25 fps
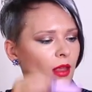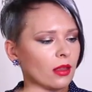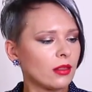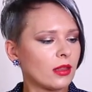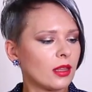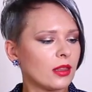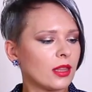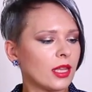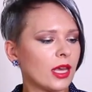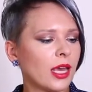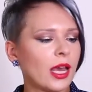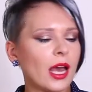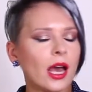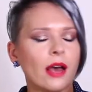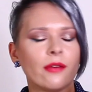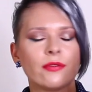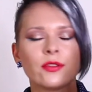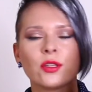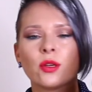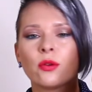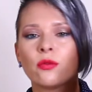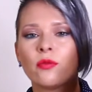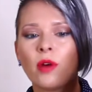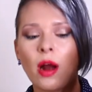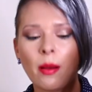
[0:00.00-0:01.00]
that they have.
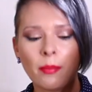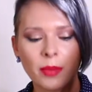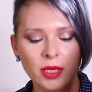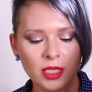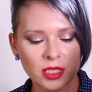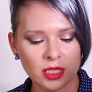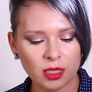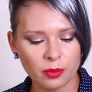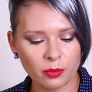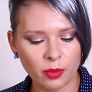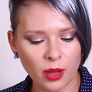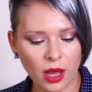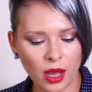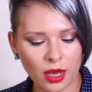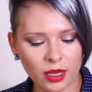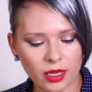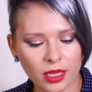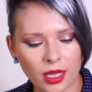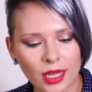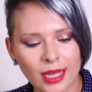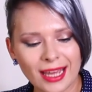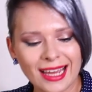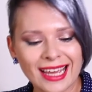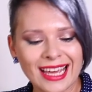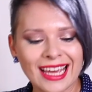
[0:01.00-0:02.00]
So rum and tobacco
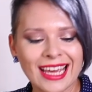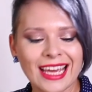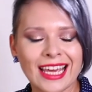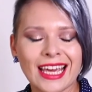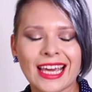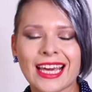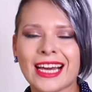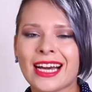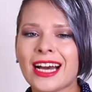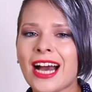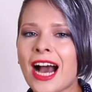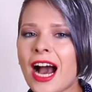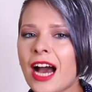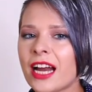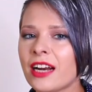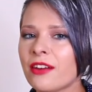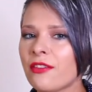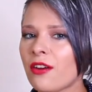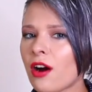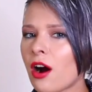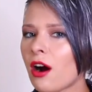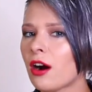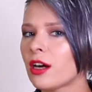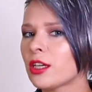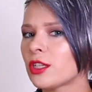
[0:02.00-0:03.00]
it kind
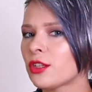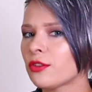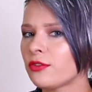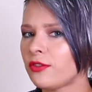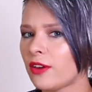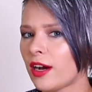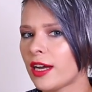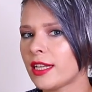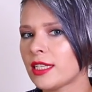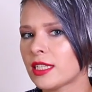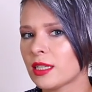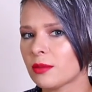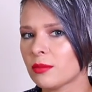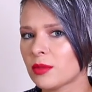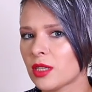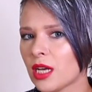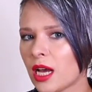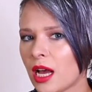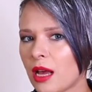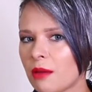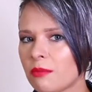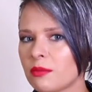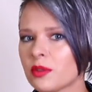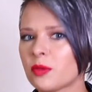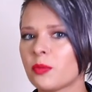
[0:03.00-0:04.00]
of hard to find
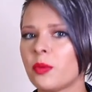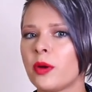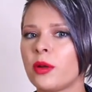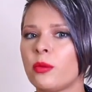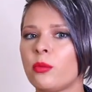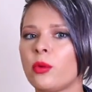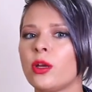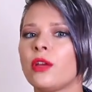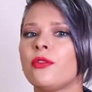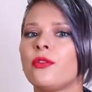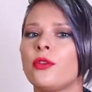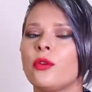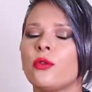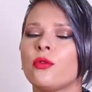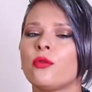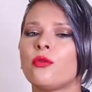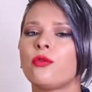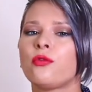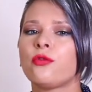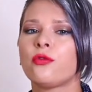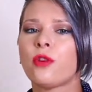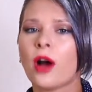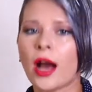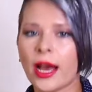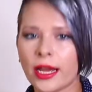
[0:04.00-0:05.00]
sometimes, but if you
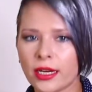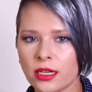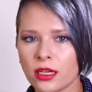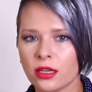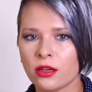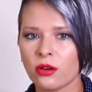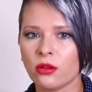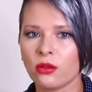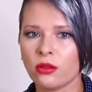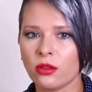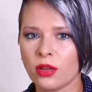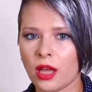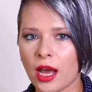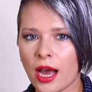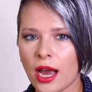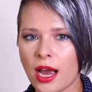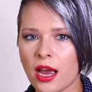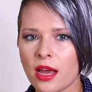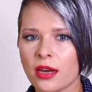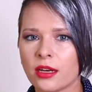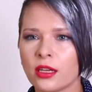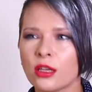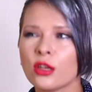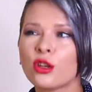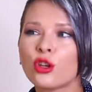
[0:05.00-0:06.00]
find it
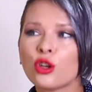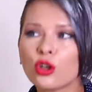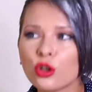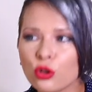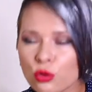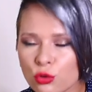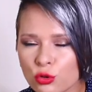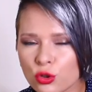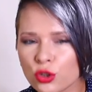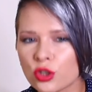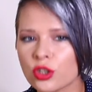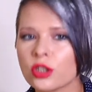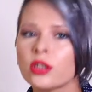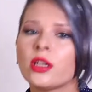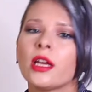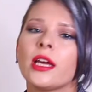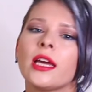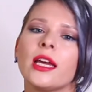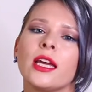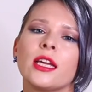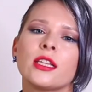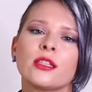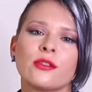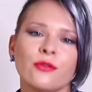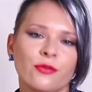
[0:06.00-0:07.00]
online, usually
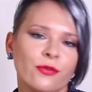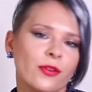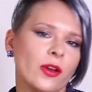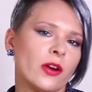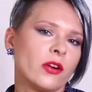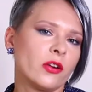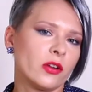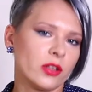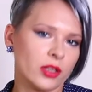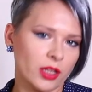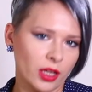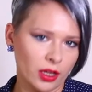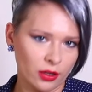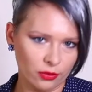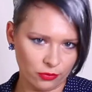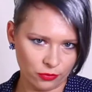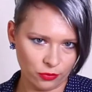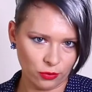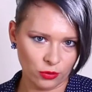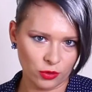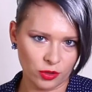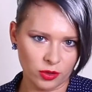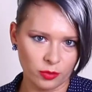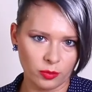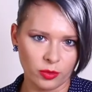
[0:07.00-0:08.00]
it's fairly
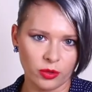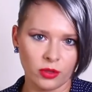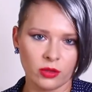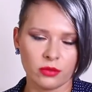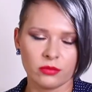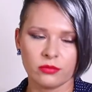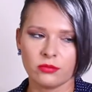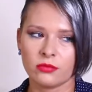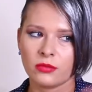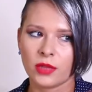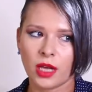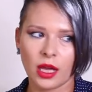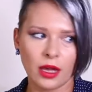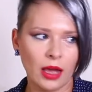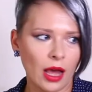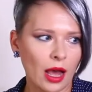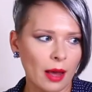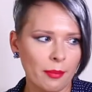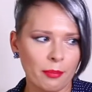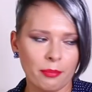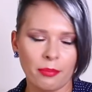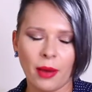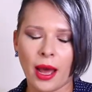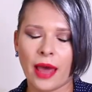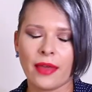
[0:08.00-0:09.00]
affordable.
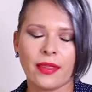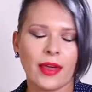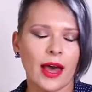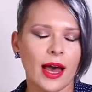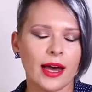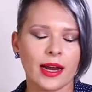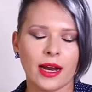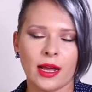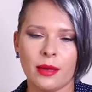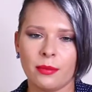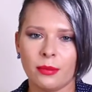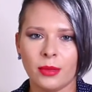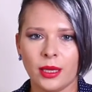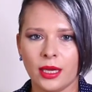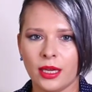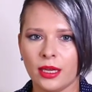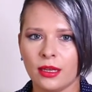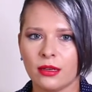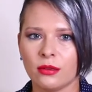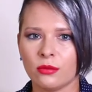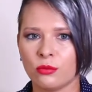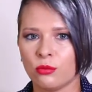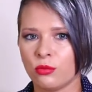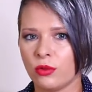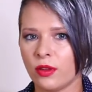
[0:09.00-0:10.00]
By that I
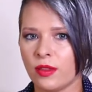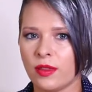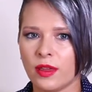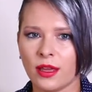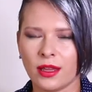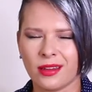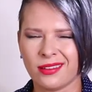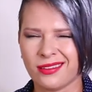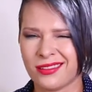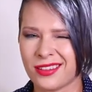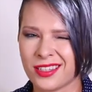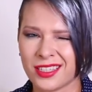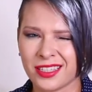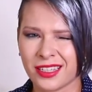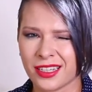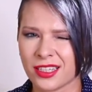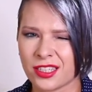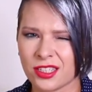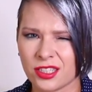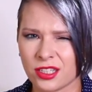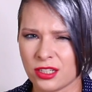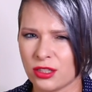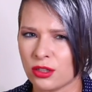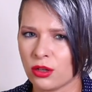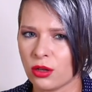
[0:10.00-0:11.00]
mean within
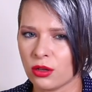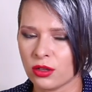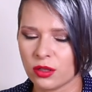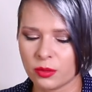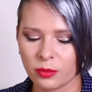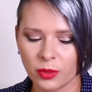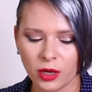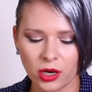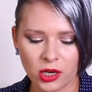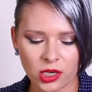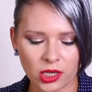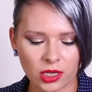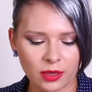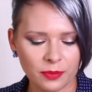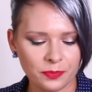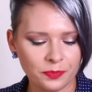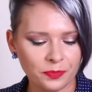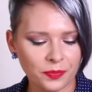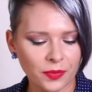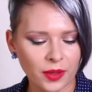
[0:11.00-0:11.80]
$60 mark.